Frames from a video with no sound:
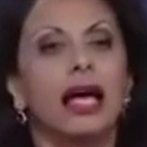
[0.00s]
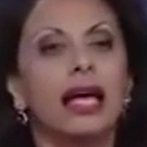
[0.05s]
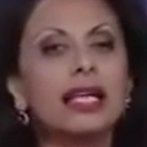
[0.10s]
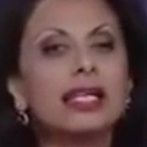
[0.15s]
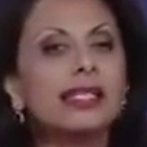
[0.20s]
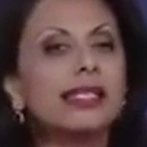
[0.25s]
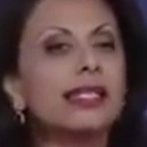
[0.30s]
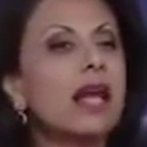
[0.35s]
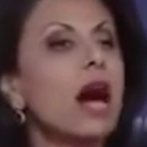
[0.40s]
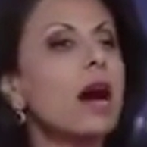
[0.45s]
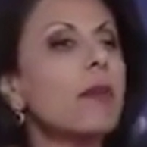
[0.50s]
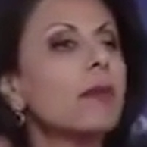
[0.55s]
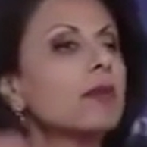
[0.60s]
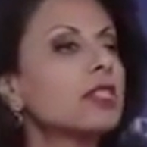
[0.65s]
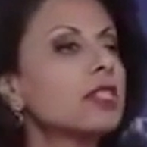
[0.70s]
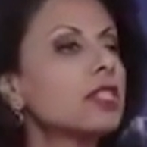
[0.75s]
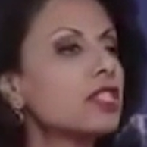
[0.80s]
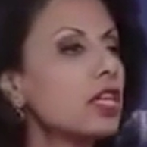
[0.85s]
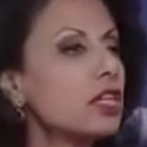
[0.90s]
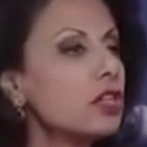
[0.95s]
Islam
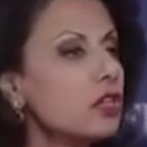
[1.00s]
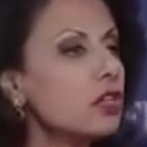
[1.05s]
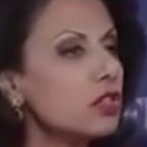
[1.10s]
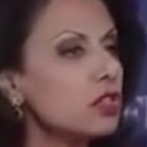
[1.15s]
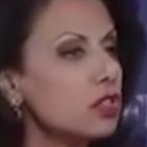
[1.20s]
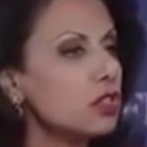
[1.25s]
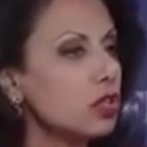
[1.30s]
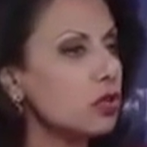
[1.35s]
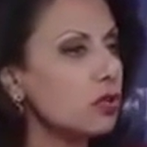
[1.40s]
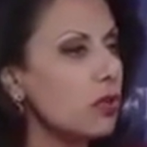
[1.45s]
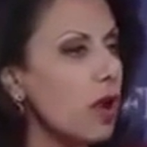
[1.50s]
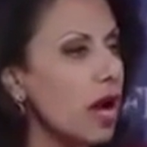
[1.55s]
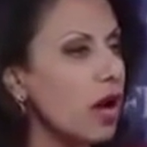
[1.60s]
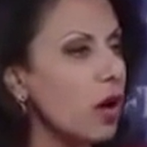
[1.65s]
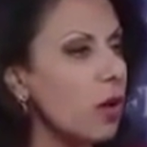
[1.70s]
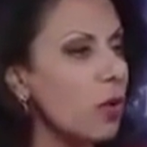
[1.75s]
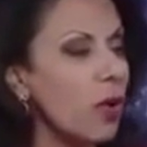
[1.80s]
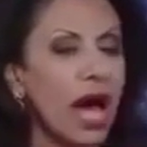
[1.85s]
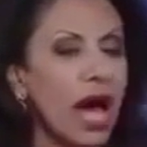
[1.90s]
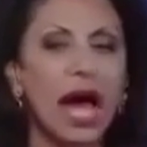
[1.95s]
continued to
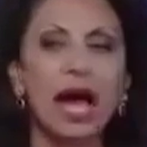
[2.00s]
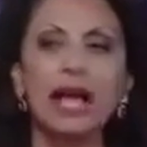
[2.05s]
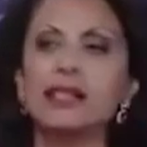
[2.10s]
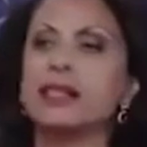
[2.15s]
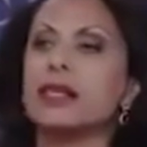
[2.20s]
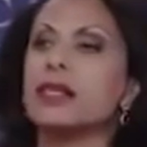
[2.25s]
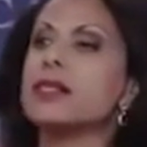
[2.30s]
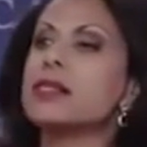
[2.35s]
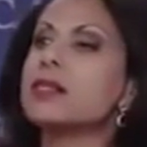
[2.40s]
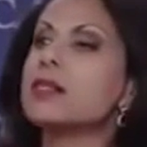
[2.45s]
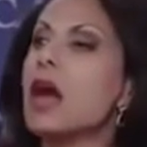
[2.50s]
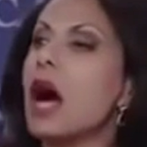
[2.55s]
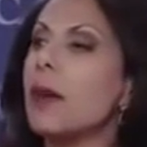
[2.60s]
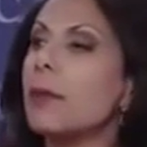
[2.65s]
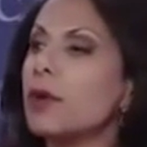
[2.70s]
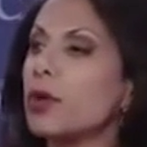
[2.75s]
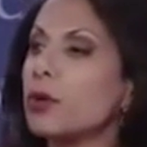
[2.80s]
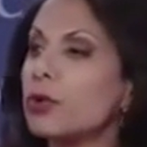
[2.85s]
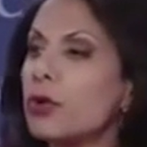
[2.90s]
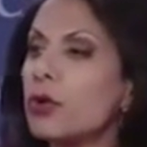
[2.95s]
grow. As
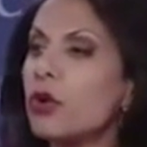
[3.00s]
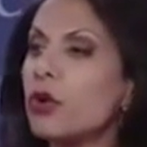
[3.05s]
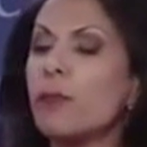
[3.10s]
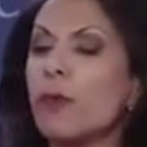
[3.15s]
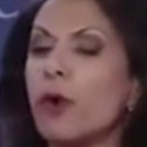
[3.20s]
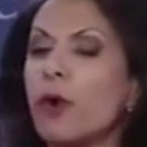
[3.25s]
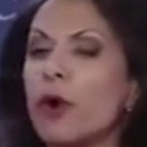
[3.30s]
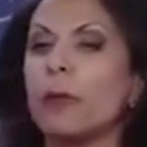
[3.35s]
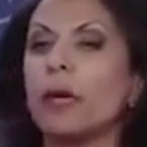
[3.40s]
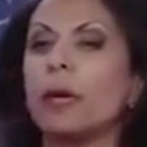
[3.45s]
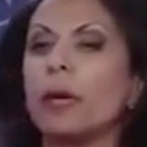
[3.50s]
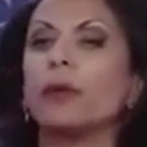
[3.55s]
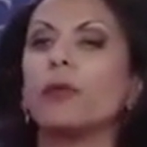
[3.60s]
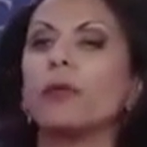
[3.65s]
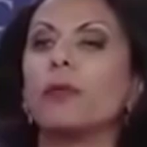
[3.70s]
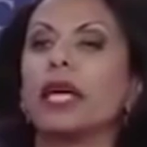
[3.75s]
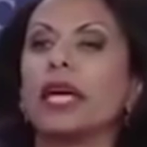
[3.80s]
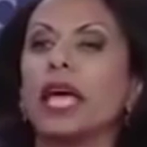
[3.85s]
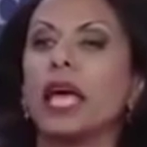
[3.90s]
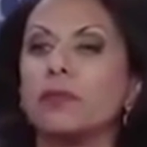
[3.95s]
Islam grew, more
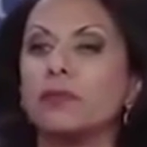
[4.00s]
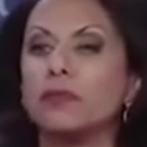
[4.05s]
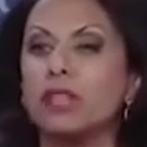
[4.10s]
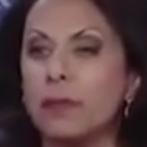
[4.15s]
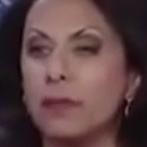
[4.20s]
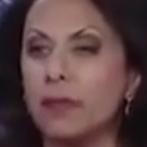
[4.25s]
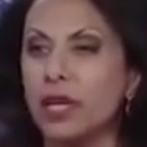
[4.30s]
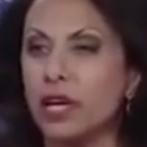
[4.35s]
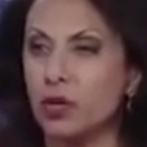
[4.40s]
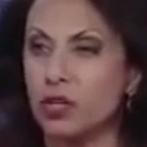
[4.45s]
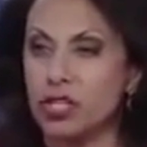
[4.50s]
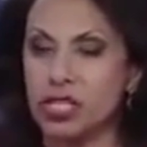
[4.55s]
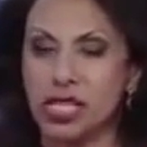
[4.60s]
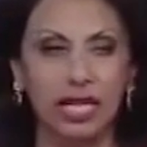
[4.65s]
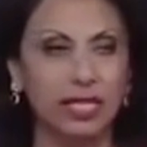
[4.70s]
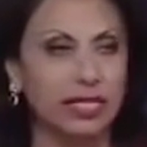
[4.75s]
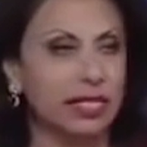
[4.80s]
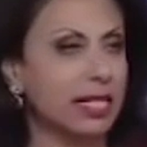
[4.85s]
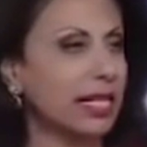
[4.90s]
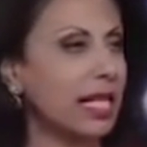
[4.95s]
people became dhimmi, or
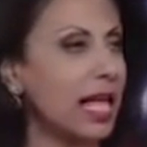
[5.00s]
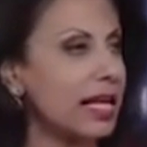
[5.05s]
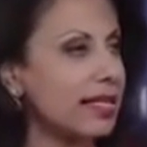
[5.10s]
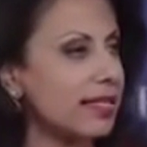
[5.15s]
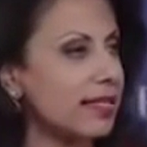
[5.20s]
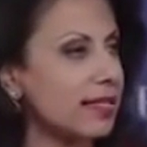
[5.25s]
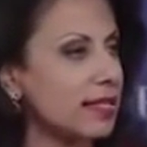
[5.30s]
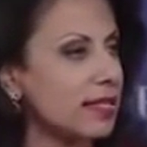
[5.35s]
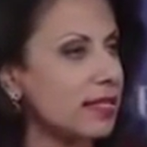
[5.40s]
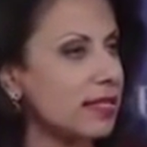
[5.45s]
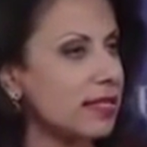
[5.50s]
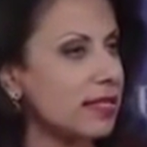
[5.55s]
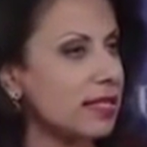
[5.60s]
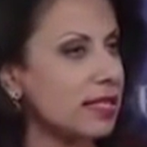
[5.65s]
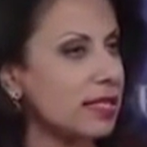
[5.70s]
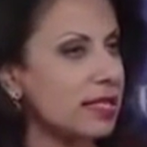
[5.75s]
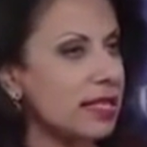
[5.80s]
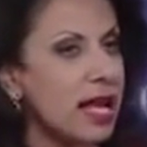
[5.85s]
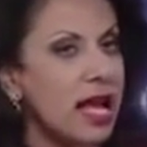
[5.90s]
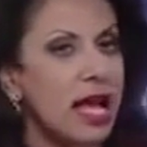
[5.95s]
second-class
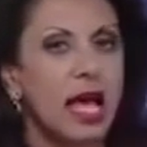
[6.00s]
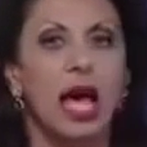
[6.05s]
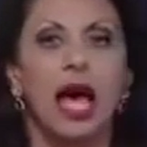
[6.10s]
citizens.